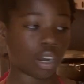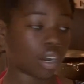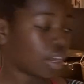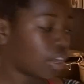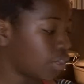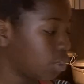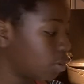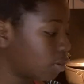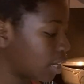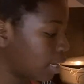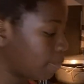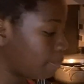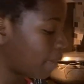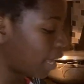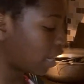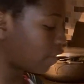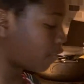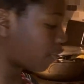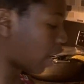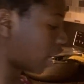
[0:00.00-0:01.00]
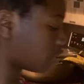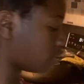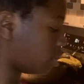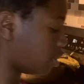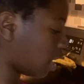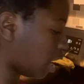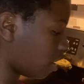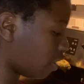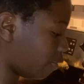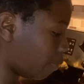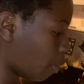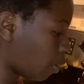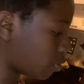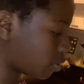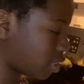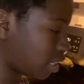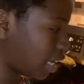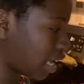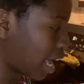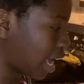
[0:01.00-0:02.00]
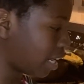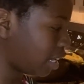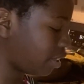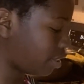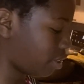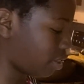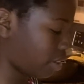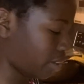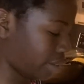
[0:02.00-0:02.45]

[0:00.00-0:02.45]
You can make fractions out of mostly anything.